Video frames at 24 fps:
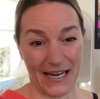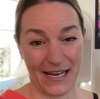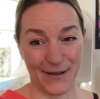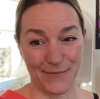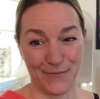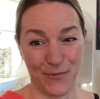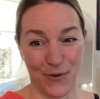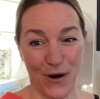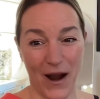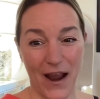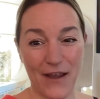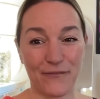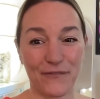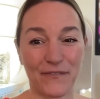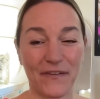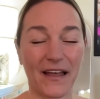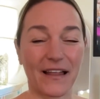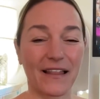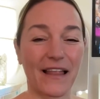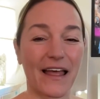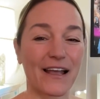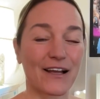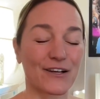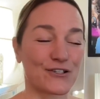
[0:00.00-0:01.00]
anymore. I feel
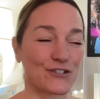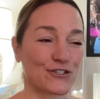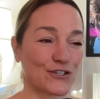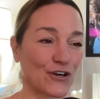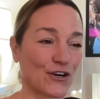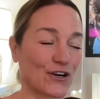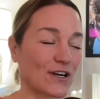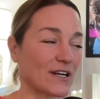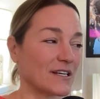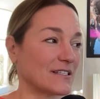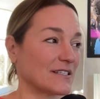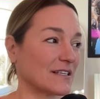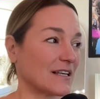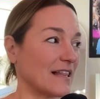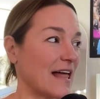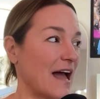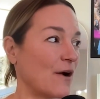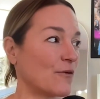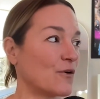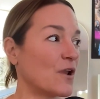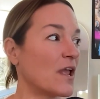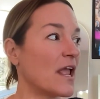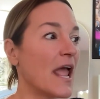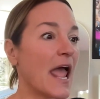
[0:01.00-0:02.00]
like a circus
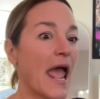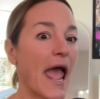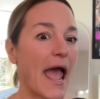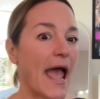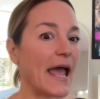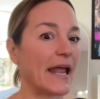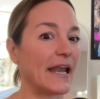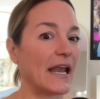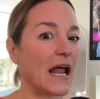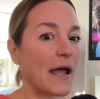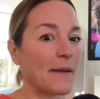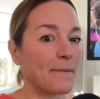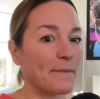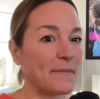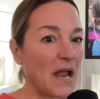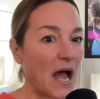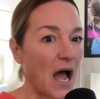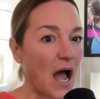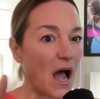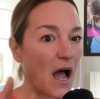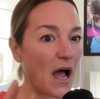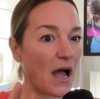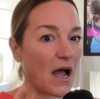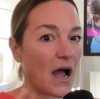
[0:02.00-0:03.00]
clown, and I'm
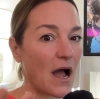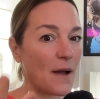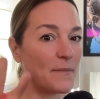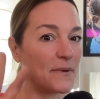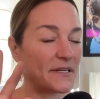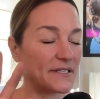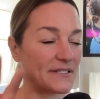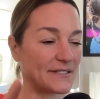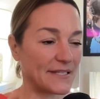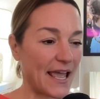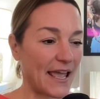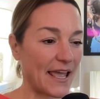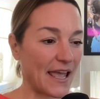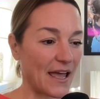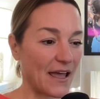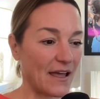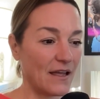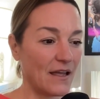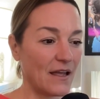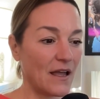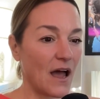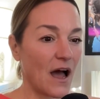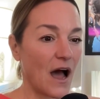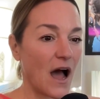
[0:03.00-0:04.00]
not. I'm gonna say it.
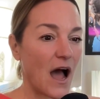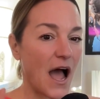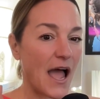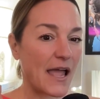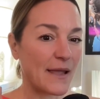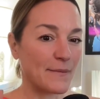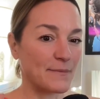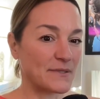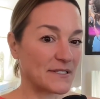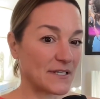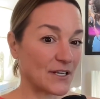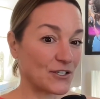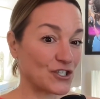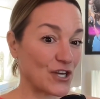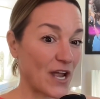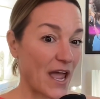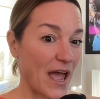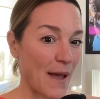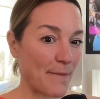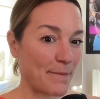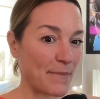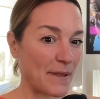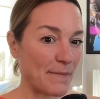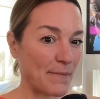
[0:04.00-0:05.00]
I am such a
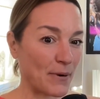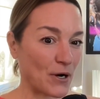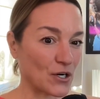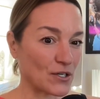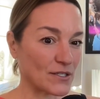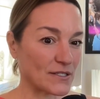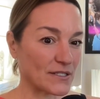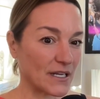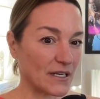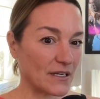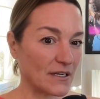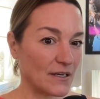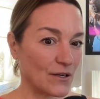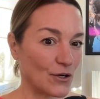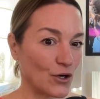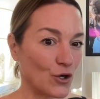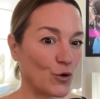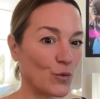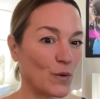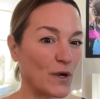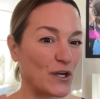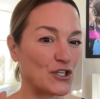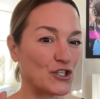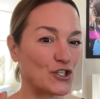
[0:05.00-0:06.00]
happy person
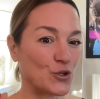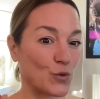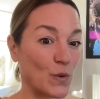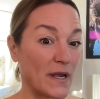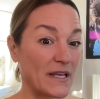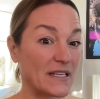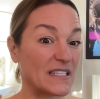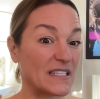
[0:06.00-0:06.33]
who enjoys